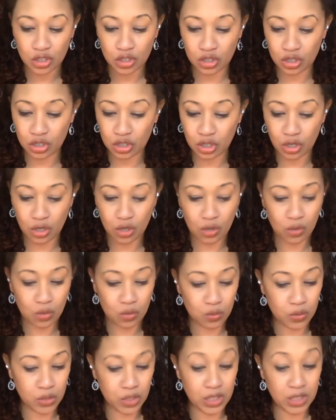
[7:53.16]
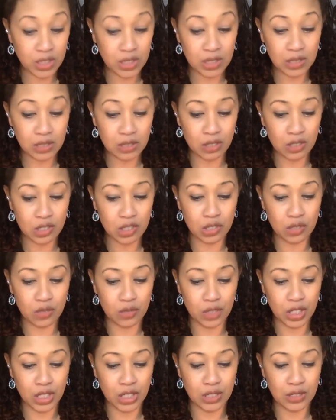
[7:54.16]
So this is also
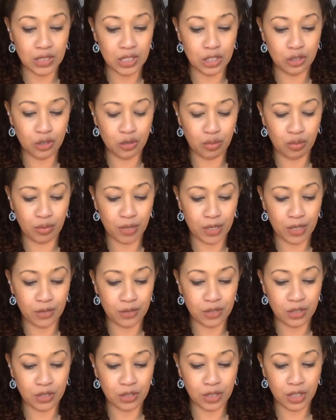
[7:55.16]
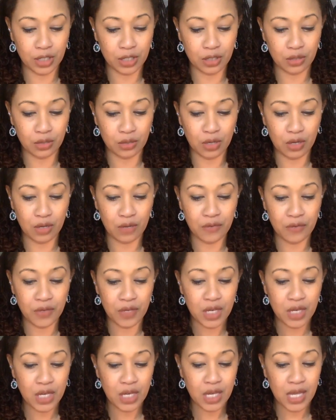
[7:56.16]
an easy no-brainer to let go of.
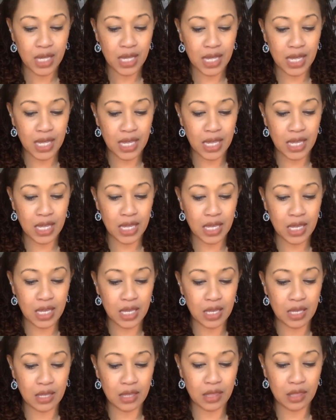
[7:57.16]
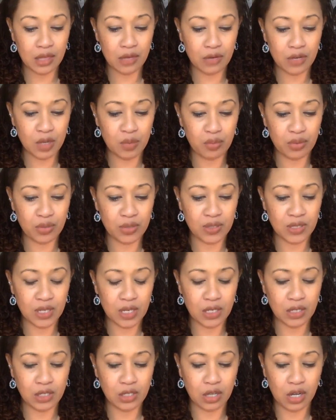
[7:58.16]
A thirty
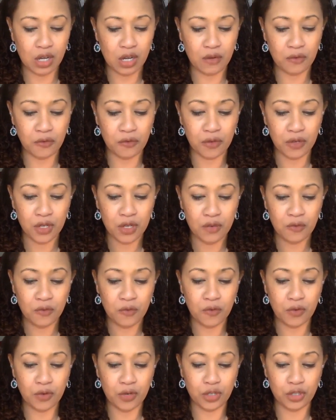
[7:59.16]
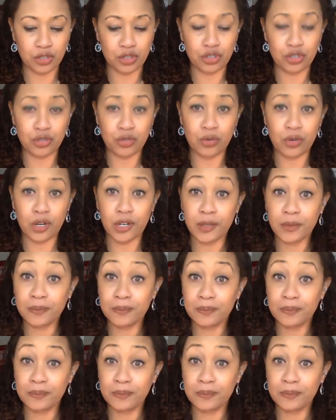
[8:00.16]
percent off for Insure,